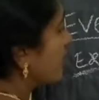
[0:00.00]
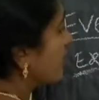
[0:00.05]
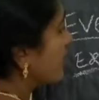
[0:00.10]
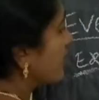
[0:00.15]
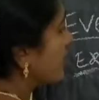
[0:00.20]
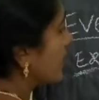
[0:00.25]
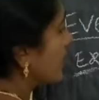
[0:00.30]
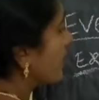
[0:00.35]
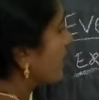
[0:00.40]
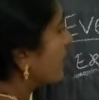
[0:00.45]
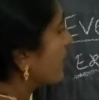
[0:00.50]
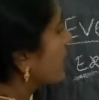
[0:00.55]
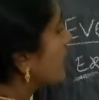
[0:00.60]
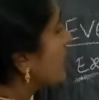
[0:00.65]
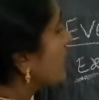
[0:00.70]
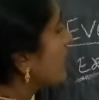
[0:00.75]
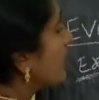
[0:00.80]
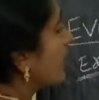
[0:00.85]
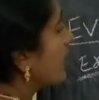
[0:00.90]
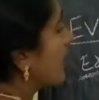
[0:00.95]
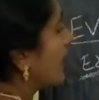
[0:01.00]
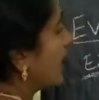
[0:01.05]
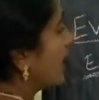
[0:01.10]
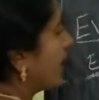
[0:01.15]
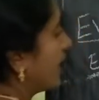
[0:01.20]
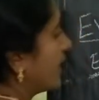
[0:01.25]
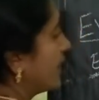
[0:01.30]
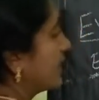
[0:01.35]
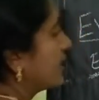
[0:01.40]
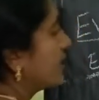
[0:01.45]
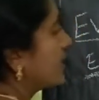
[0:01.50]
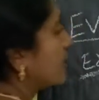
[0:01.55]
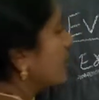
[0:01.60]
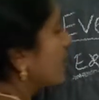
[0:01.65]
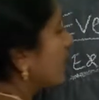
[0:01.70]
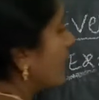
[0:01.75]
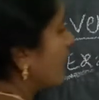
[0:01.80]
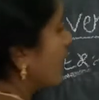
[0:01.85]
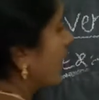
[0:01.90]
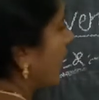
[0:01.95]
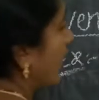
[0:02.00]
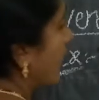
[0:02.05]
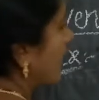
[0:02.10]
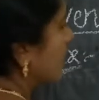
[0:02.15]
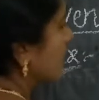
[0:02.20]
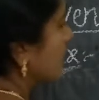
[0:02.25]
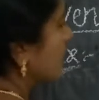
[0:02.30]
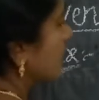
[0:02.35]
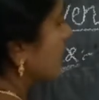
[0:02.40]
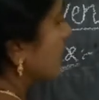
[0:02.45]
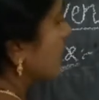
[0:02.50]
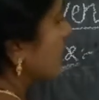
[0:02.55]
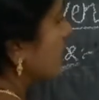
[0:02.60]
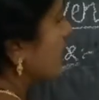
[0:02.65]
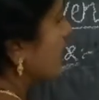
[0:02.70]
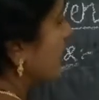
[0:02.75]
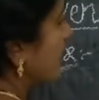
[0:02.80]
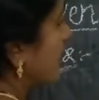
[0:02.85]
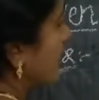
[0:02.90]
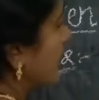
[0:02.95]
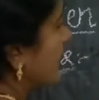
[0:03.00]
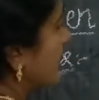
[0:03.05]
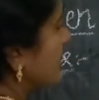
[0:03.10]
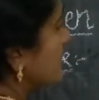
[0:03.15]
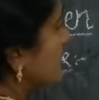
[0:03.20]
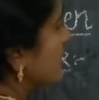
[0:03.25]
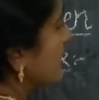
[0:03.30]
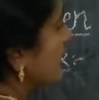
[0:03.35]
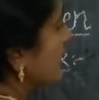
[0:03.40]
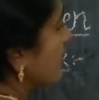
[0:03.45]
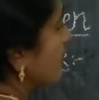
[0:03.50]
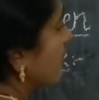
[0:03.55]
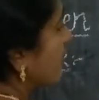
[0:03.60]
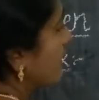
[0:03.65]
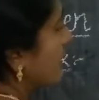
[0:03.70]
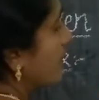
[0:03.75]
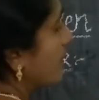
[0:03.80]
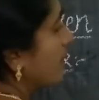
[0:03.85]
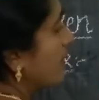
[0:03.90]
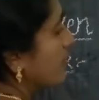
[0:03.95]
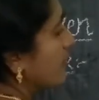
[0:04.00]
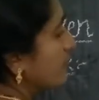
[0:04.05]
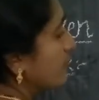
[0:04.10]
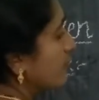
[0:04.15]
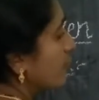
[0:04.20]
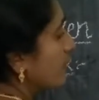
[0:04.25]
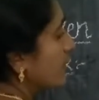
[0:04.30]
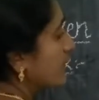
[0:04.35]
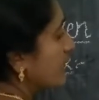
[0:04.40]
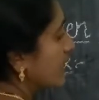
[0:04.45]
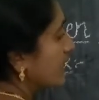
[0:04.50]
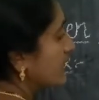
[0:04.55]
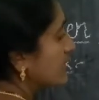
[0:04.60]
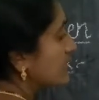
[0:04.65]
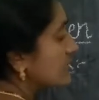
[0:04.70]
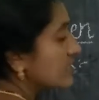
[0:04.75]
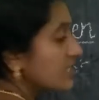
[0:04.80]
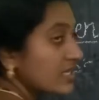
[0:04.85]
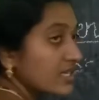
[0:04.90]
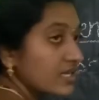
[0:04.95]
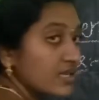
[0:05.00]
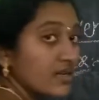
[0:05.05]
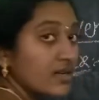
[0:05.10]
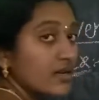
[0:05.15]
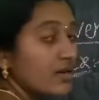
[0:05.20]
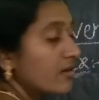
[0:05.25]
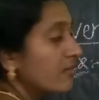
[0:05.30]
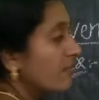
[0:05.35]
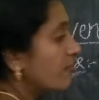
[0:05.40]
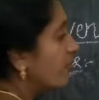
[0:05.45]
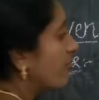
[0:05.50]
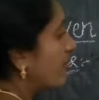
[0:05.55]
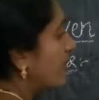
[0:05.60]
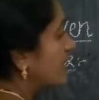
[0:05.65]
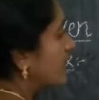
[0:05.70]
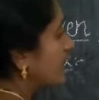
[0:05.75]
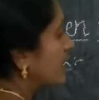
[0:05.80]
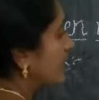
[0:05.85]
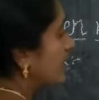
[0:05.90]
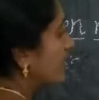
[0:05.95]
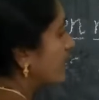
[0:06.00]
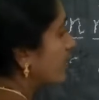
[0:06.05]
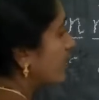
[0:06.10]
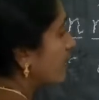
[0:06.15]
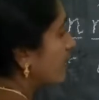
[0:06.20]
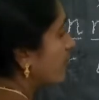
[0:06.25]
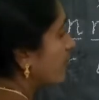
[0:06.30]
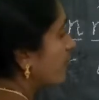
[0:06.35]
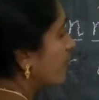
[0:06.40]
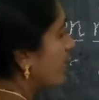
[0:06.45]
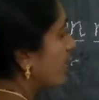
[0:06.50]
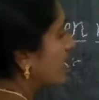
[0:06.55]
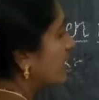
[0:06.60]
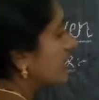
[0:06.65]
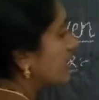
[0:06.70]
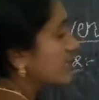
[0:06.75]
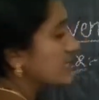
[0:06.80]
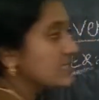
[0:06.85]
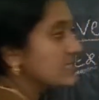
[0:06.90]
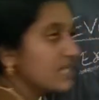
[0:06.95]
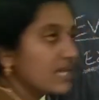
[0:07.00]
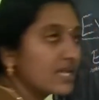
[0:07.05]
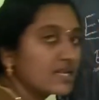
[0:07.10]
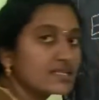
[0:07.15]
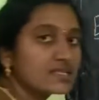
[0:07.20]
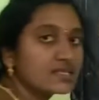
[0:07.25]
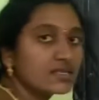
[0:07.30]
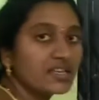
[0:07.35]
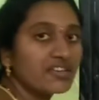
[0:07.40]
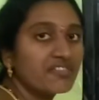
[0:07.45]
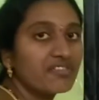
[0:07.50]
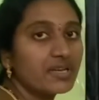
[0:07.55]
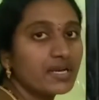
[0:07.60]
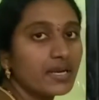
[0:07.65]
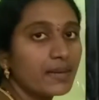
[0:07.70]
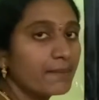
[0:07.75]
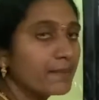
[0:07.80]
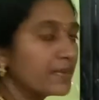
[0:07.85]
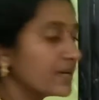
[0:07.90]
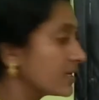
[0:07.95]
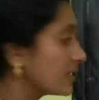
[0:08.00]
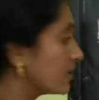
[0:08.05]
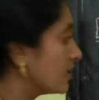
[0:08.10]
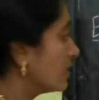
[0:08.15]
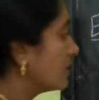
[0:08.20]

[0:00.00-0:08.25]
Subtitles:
even number and also 10 is the even number. 4 tens are 40. 40 is also even number.